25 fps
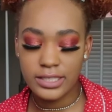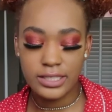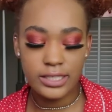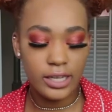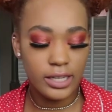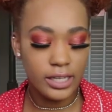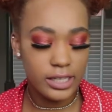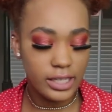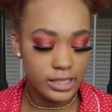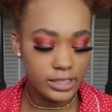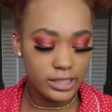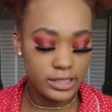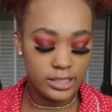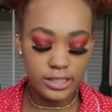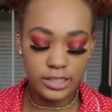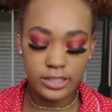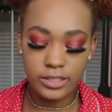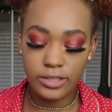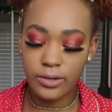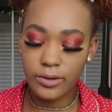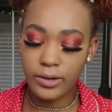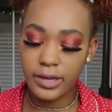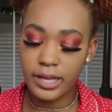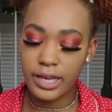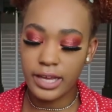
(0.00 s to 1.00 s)
So let's just
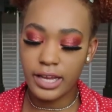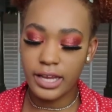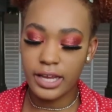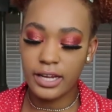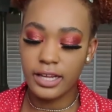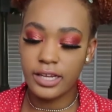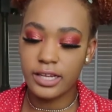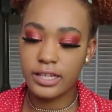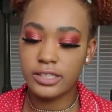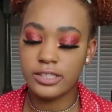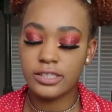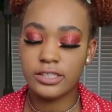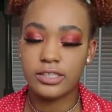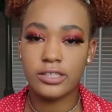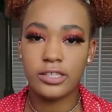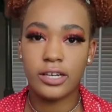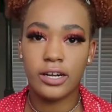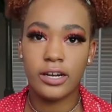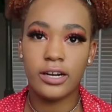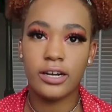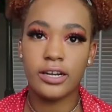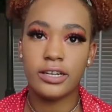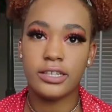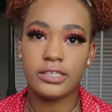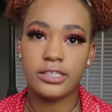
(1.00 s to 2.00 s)
go ahead and
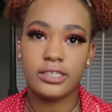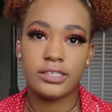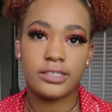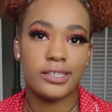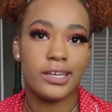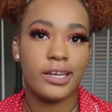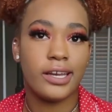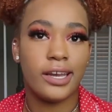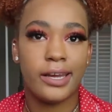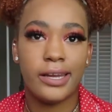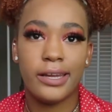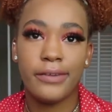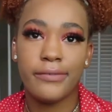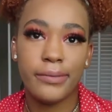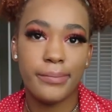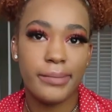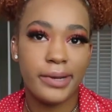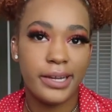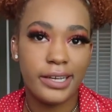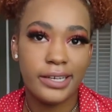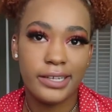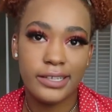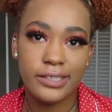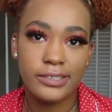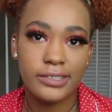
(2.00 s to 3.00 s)
start, just like how
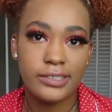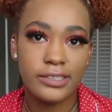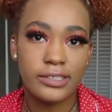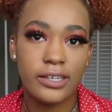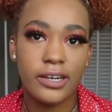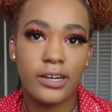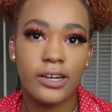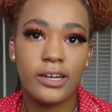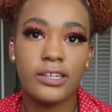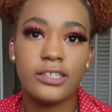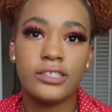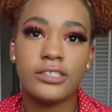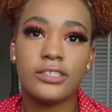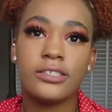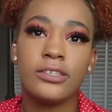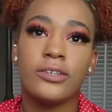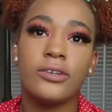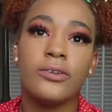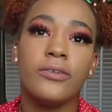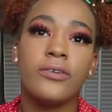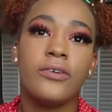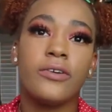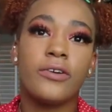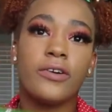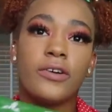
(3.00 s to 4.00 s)
everybody else starts.
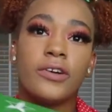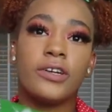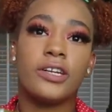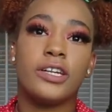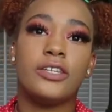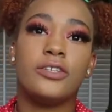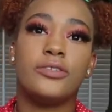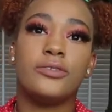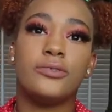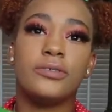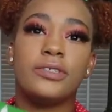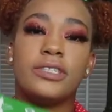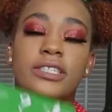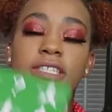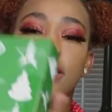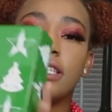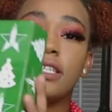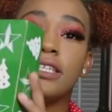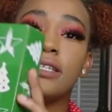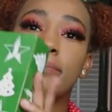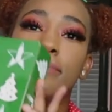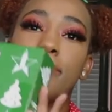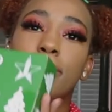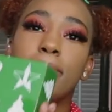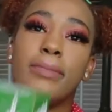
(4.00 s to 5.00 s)
I'm gonna do
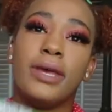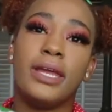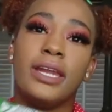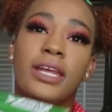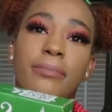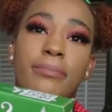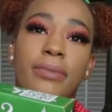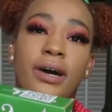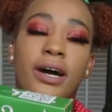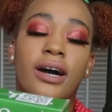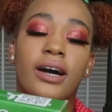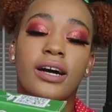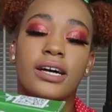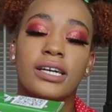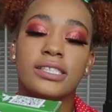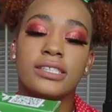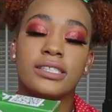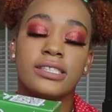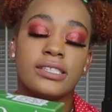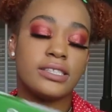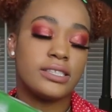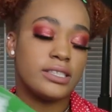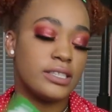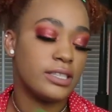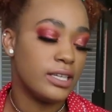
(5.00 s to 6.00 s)
the mini
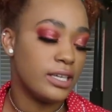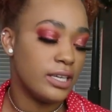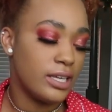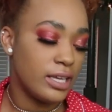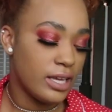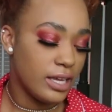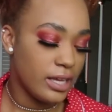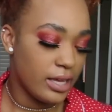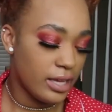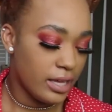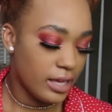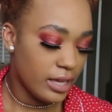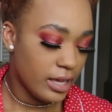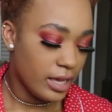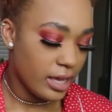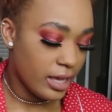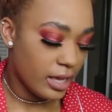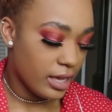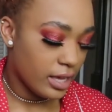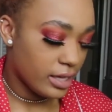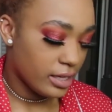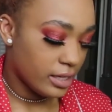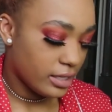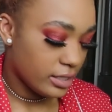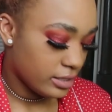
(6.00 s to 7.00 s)
box.
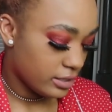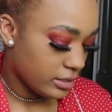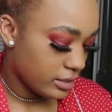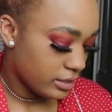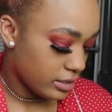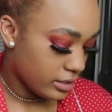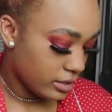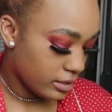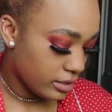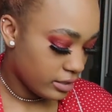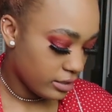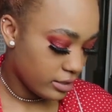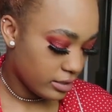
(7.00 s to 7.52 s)
And